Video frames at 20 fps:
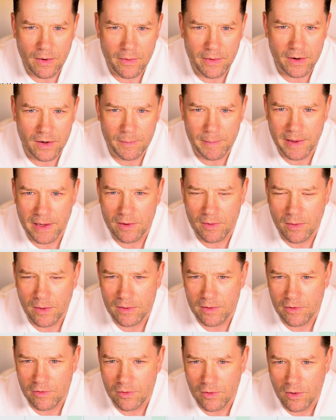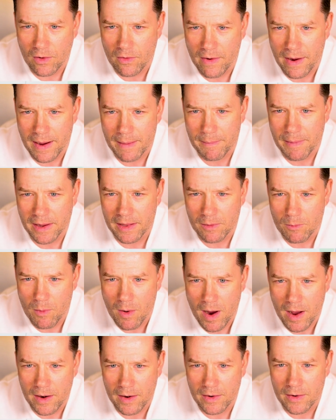a little bit north of Shoreline by the
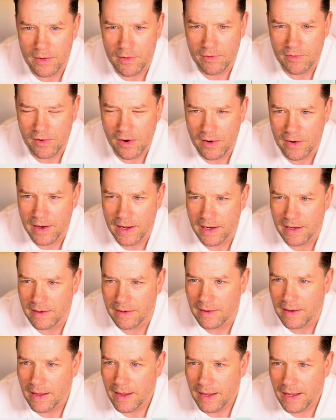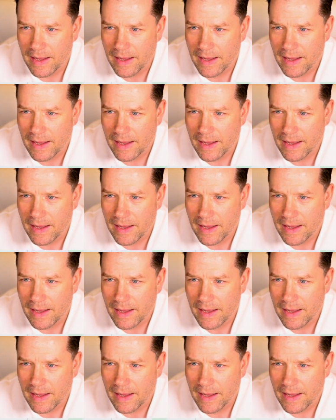water, you start hitting